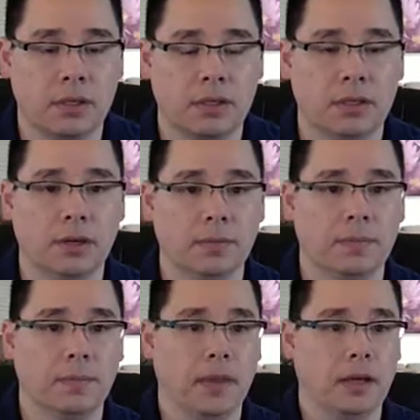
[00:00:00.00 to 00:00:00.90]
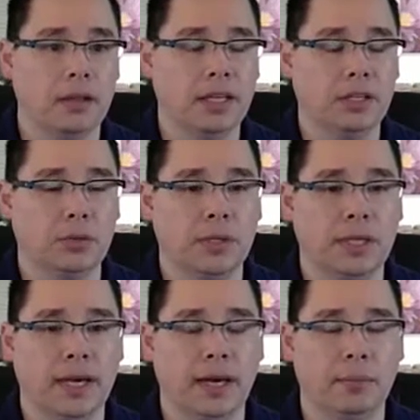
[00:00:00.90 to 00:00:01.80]
So let's
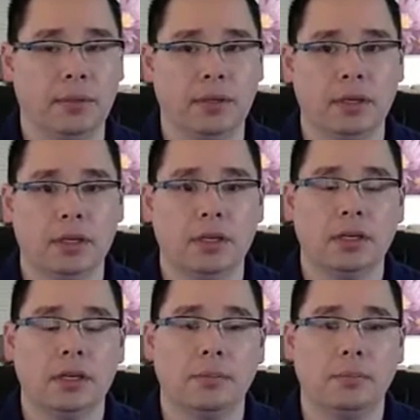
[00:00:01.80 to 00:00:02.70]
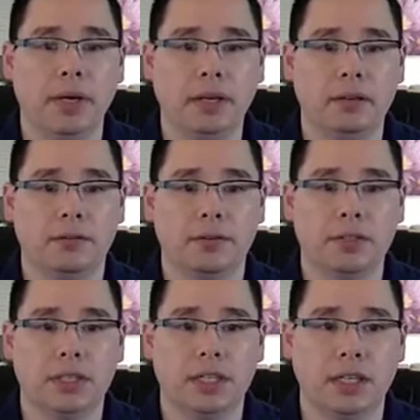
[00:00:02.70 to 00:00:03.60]
recap. Betting
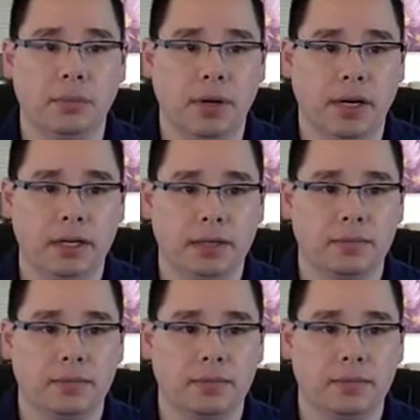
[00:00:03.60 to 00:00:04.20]
first into the pot.